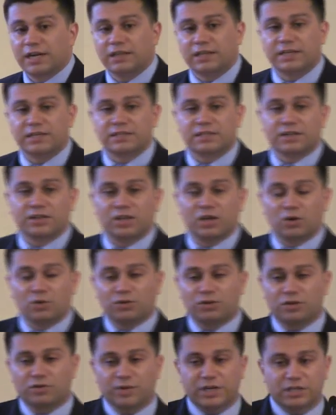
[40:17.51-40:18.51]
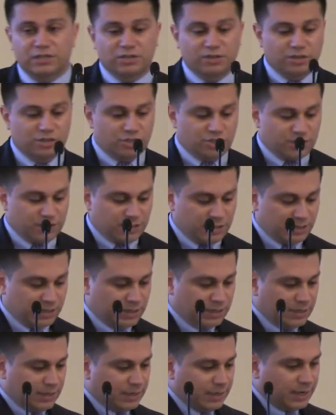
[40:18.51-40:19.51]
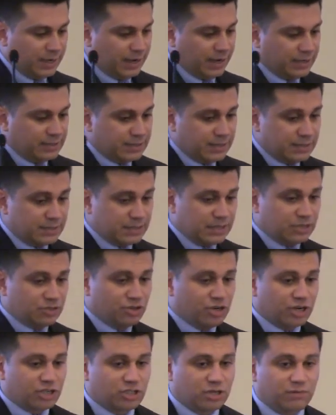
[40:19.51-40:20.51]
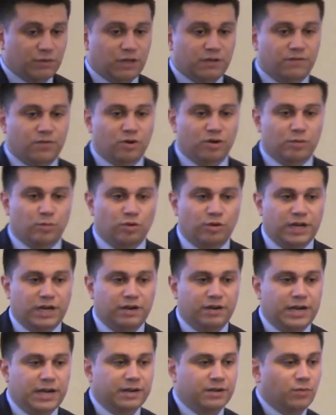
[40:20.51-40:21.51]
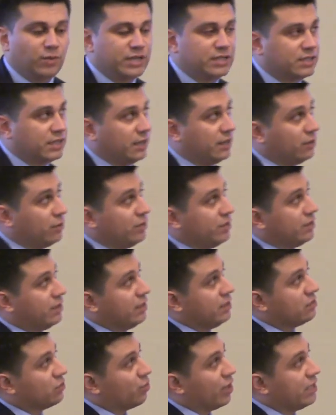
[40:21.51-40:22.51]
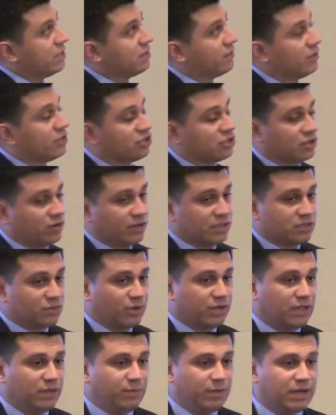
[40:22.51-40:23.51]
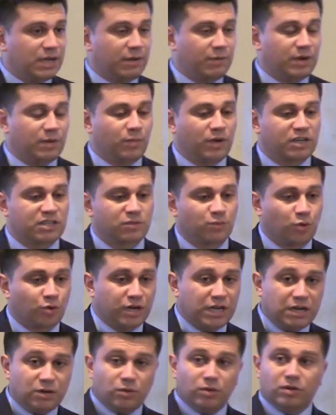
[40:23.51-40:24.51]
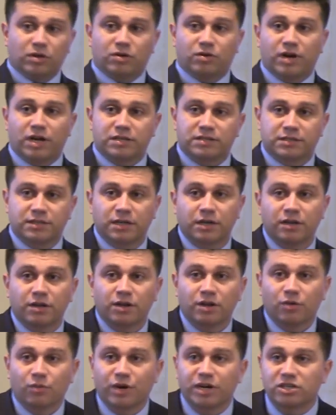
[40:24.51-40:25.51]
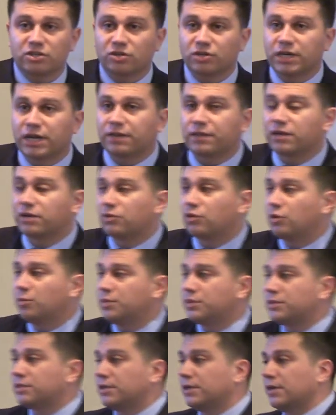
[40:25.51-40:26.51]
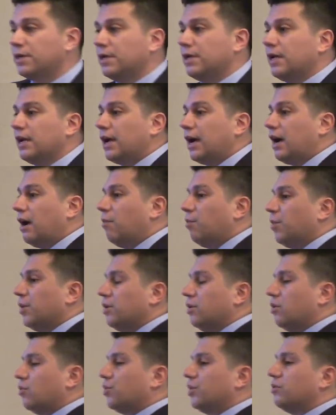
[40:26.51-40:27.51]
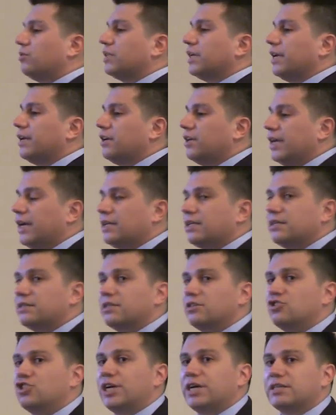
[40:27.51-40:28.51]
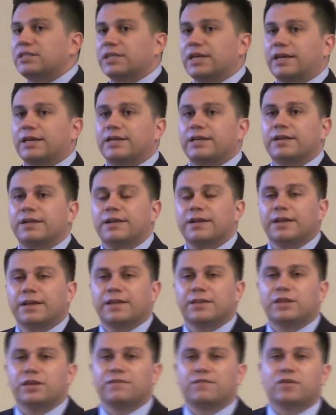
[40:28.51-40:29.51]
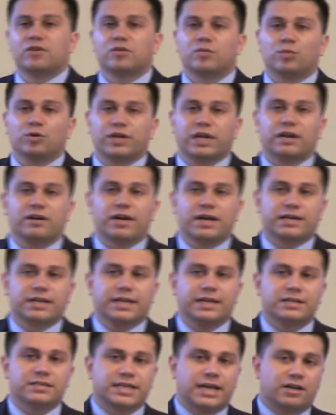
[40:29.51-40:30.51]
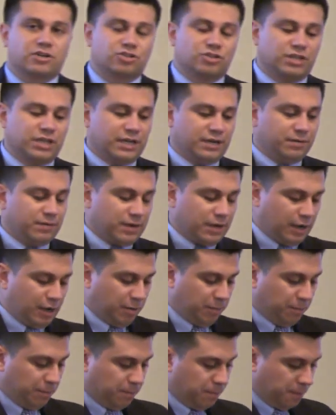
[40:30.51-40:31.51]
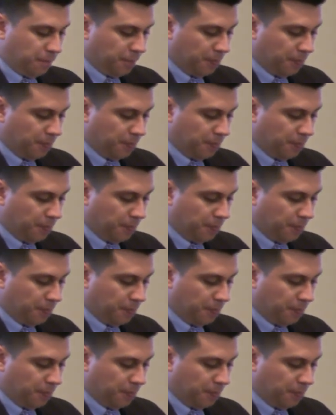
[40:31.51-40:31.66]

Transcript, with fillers: at least in the older research. Uh, since the introduction of the Affordable Care Act, we see the, these rates of insurance really becoming much more equal across racial and ethnic groups. Um, but no real data yet to suggest that the Affordable Care Act is actually um,